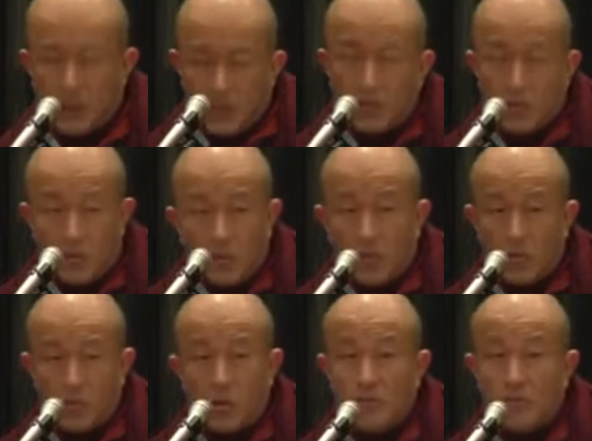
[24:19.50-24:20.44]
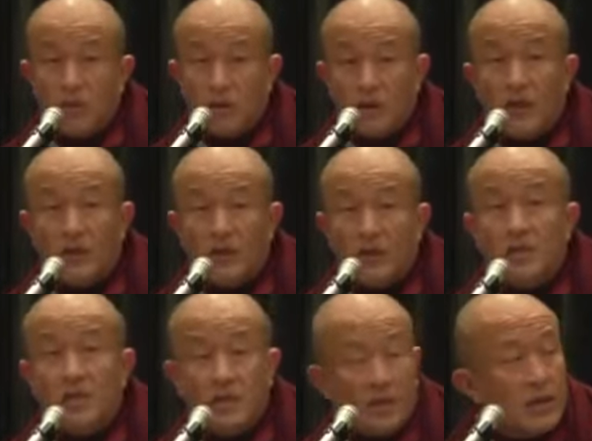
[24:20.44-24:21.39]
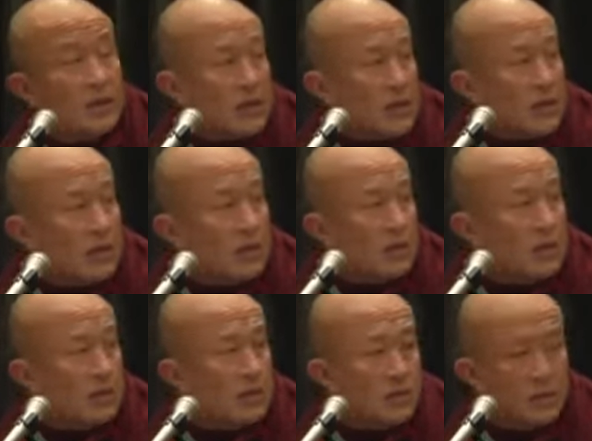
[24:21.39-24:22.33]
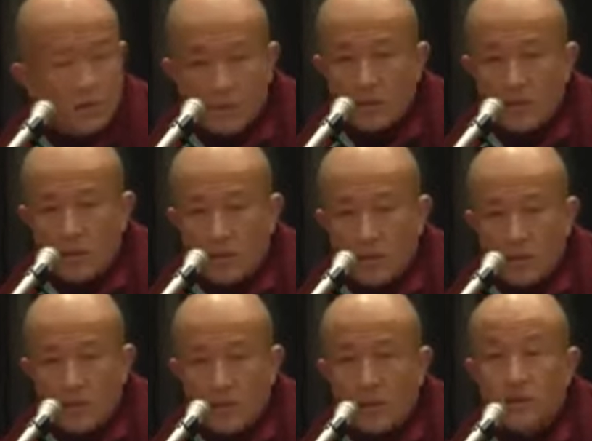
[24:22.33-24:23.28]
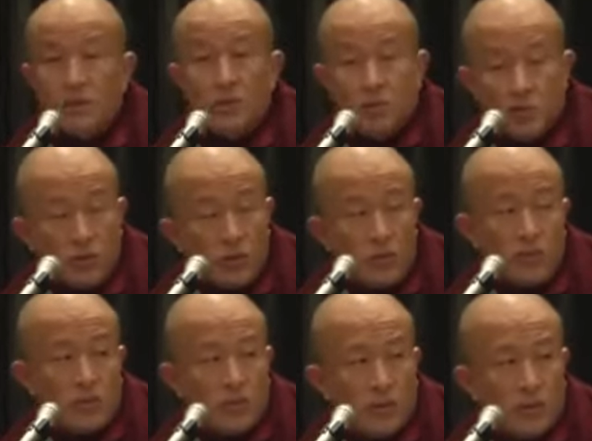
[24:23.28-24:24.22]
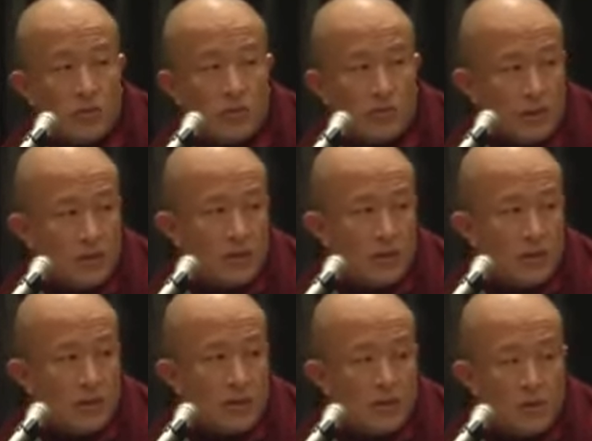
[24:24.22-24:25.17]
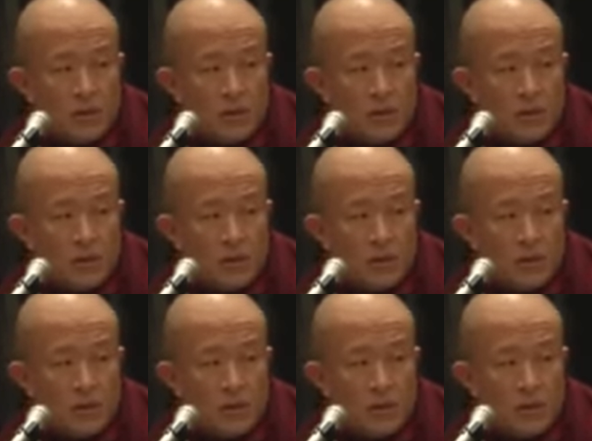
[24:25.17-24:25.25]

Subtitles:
But, I'm not again discouraging. It's doable, but